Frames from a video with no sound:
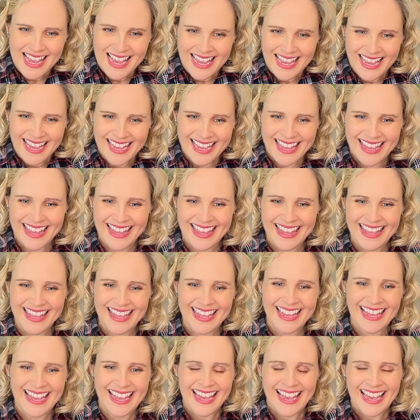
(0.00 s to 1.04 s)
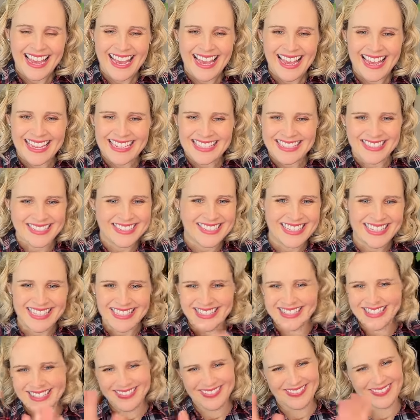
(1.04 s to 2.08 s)
And I'll see you
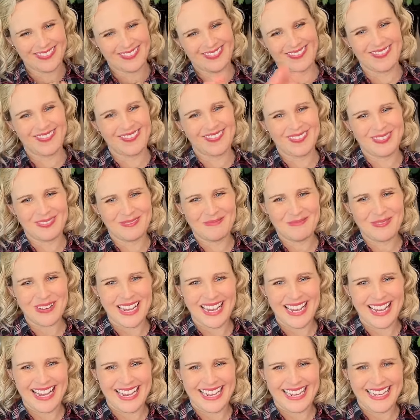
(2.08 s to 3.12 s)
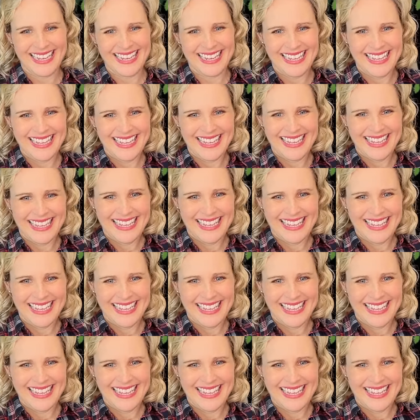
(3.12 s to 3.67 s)
soon. Bye.